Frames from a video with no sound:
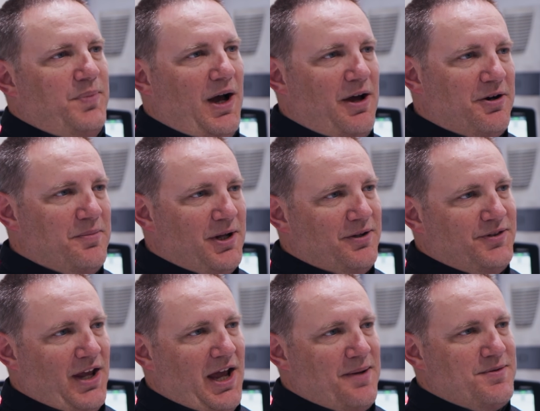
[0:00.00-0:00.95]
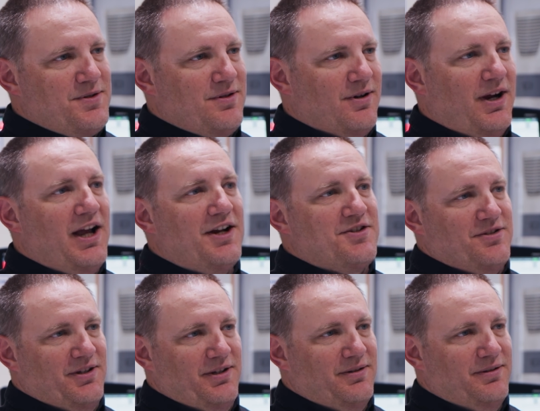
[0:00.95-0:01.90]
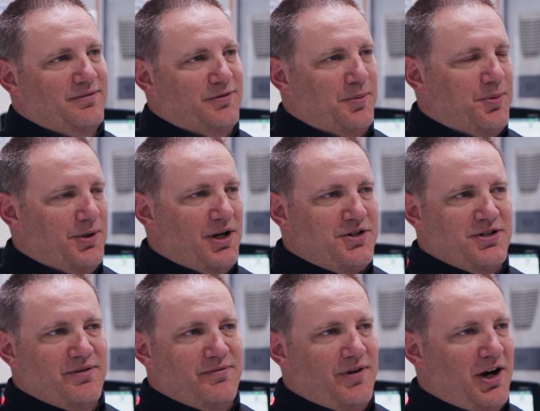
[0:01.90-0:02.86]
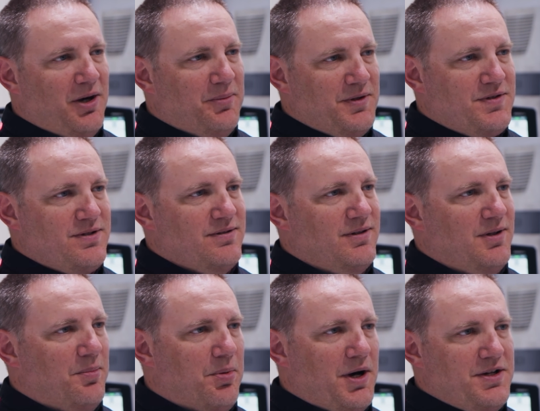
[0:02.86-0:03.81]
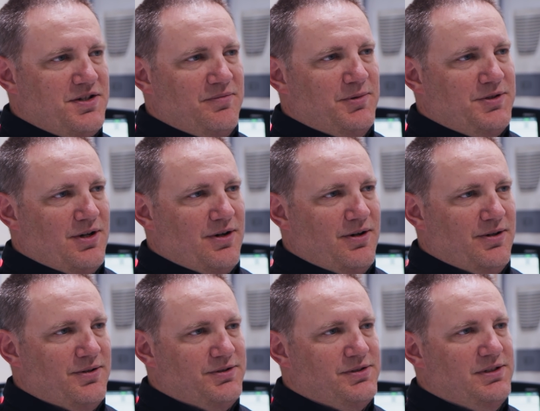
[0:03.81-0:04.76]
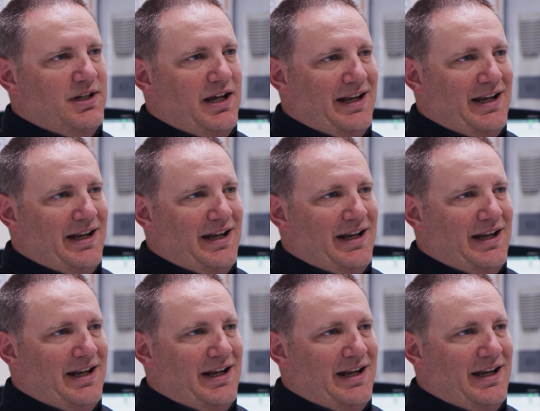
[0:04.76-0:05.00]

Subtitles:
Powdered metal taps are excellent for production environments, abrasive materials,